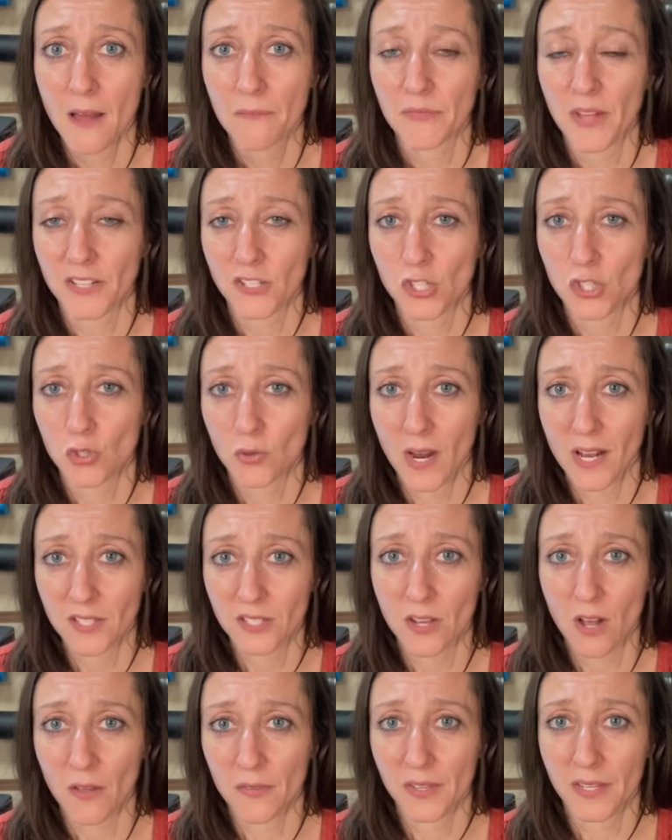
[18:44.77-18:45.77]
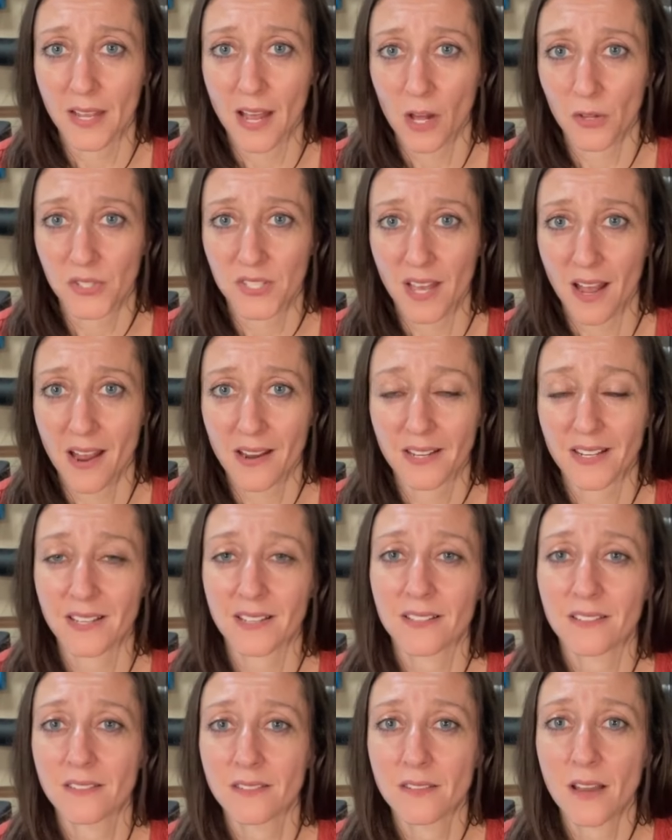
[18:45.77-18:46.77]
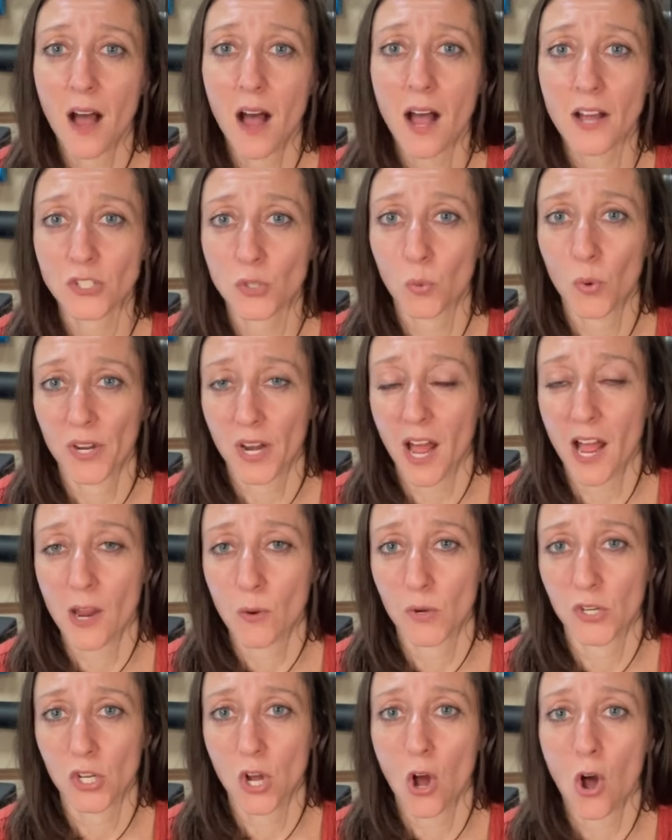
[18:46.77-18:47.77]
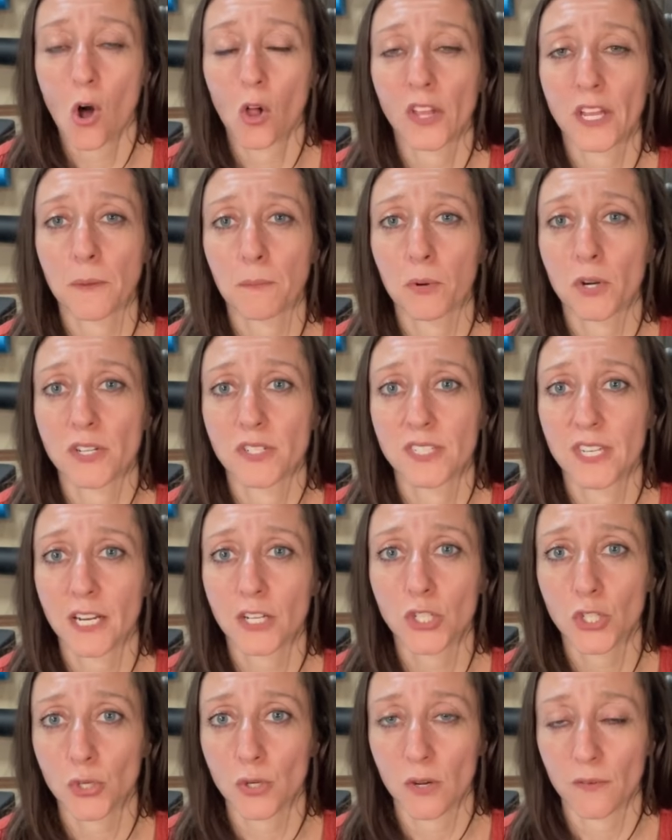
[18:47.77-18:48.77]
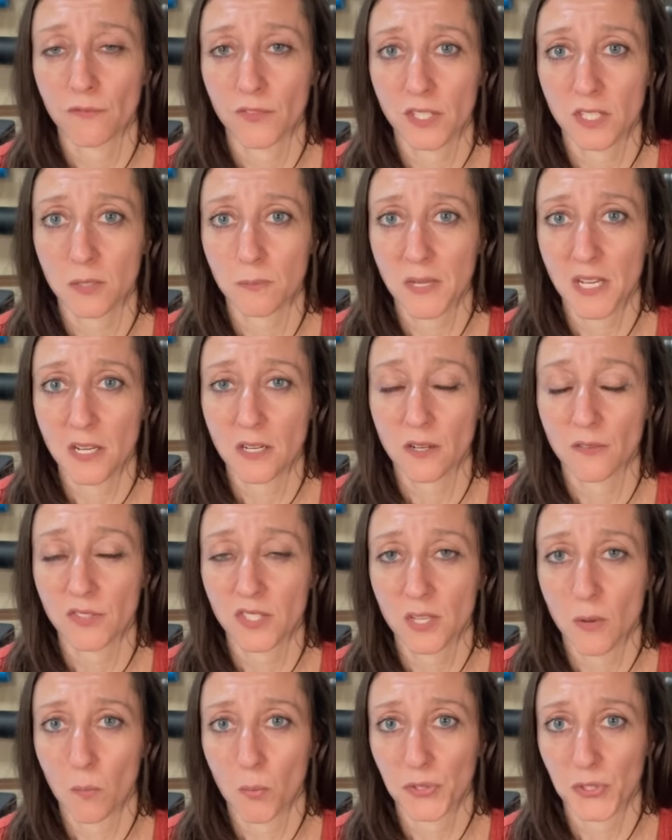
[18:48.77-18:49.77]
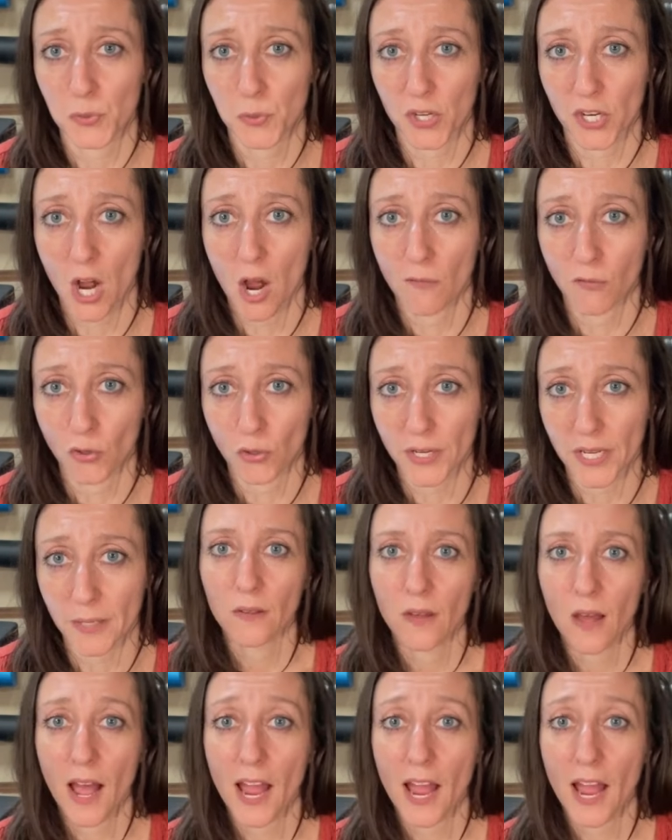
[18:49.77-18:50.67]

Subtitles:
that stress on the outside is not what I would call a predictor of the speed of someone's recovery.